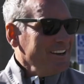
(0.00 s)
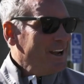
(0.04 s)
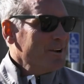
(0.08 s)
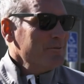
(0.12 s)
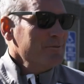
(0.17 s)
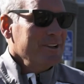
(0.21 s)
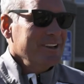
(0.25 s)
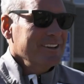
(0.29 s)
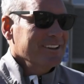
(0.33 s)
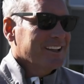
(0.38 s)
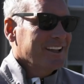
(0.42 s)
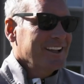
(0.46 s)
I
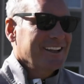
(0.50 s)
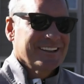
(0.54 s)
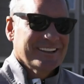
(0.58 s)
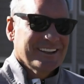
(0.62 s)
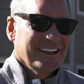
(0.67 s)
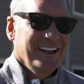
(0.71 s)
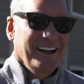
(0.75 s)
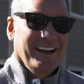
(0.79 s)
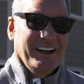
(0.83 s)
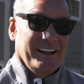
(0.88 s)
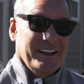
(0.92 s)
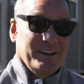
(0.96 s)
mean, like,
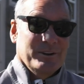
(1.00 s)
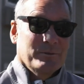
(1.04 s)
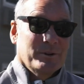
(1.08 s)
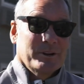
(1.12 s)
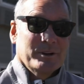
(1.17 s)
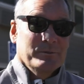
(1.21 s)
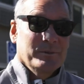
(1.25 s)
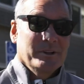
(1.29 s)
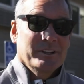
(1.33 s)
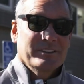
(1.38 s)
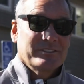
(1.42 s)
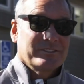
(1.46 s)
I didn't
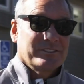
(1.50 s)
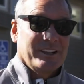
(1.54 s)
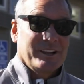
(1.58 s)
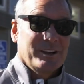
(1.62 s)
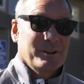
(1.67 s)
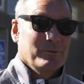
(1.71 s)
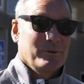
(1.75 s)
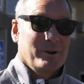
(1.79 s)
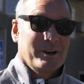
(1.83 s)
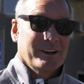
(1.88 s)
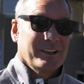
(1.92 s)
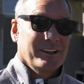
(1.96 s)
want to miss. I
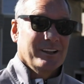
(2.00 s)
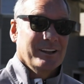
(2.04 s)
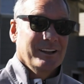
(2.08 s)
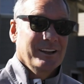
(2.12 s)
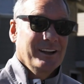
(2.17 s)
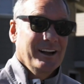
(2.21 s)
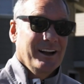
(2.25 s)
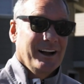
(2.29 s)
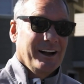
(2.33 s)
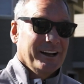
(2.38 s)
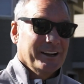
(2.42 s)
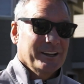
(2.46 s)
didn't want to.
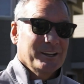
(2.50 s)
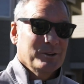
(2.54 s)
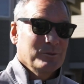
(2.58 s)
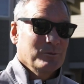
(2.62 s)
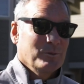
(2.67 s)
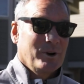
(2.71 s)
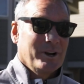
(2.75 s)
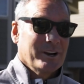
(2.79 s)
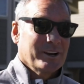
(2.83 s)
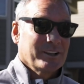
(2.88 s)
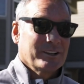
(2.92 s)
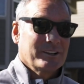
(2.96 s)
I didn't
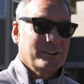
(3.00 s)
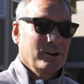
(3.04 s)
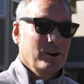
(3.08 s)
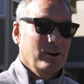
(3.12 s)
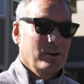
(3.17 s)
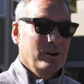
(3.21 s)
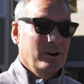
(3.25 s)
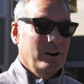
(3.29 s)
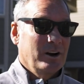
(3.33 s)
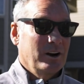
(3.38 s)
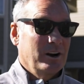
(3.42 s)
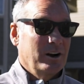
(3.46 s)
want to
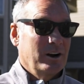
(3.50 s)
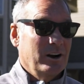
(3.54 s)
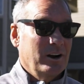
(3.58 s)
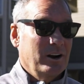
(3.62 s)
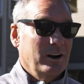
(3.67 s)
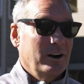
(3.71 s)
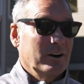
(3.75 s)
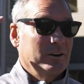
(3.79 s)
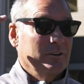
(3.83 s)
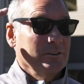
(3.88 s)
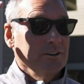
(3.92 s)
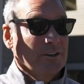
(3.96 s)
go.
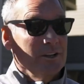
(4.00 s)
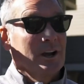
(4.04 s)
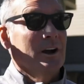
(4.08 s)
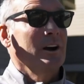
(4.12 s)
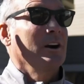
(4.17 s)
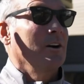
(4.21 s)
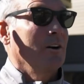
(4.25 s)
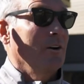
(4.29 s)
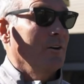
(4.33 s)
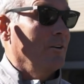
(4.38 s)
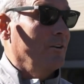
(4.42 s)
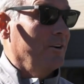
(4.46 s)
Oh
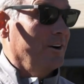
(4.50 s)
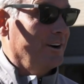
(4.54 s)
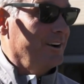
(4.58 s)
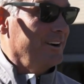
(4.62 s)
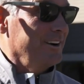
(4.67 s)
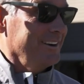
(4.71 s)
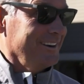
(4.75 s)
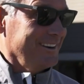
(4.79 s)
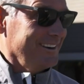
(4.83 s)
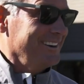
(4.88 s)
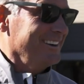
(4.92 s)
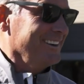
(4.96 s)
no,
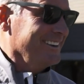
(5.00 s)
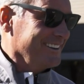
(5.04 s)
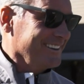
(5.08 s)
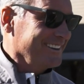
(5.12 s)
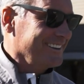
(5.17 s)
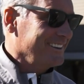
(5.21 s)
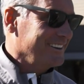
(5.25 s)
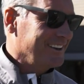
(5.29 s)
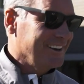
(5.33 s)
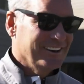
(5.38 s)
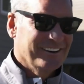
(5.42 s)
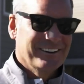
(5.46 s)

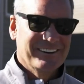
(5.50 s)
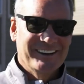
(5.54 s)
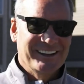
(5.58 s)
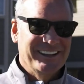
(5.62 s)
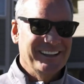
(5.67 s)
you know.